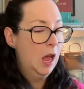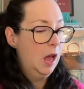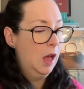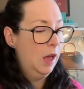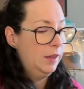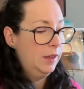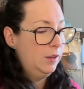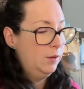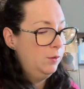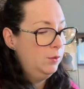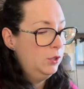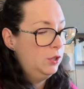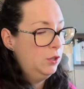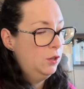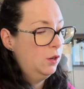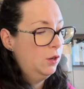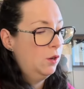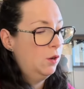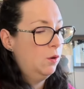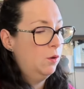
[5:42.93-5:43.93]
I used
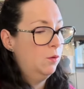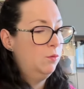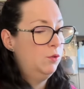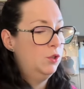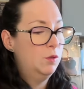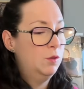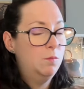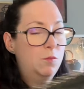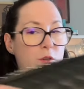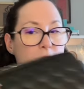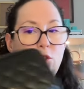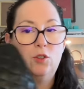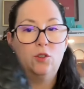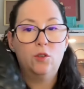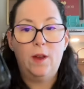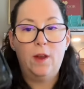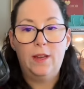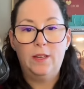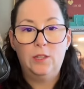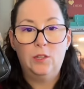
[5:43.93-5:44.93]
the Coach
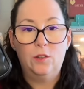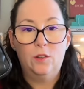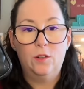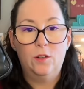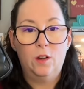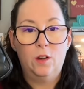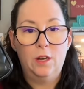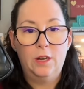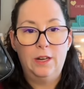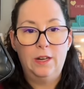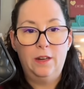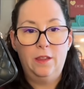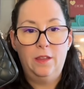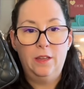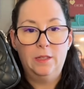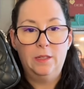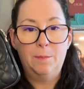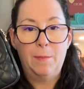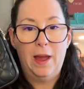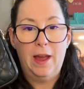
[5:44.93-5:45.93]
moisturizer on
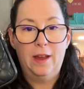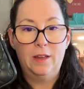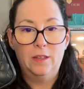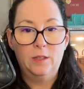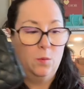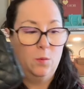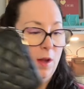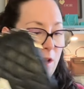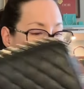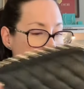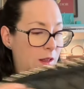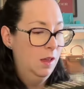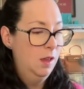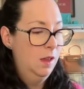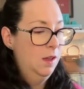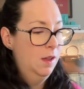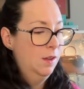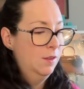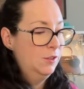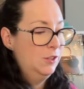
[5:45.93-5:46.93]
this bag as well,
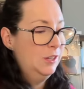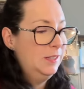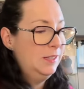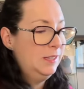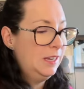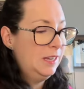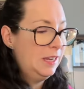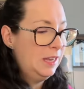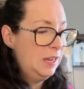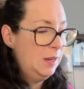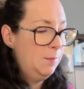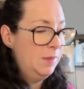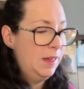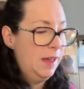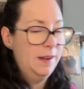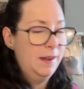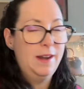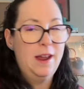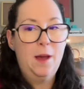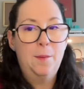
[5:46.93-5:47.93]
just to keep
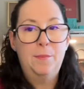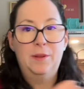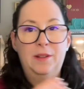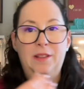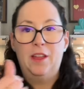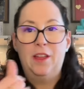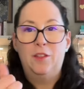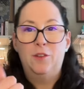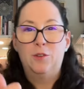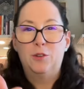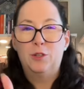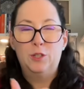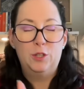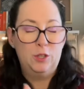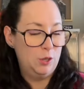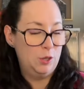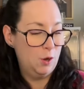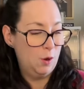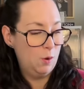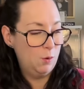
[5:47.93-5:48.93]
that Napa leather
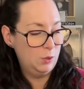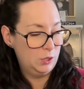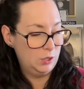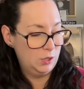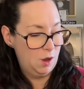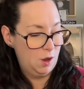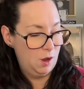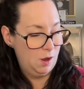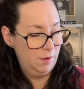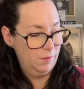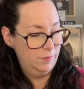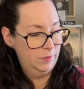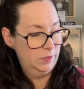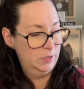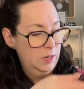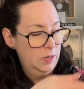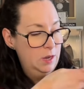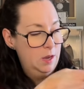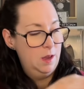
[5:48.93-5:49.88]
so soft.